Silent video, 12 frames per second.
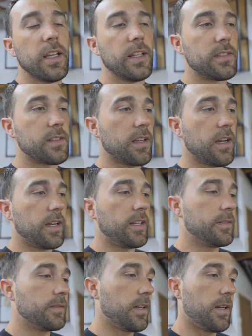it's
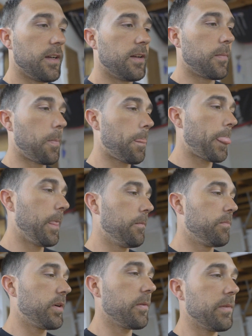got um,
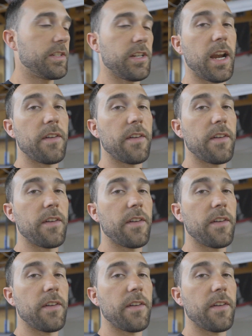pretty much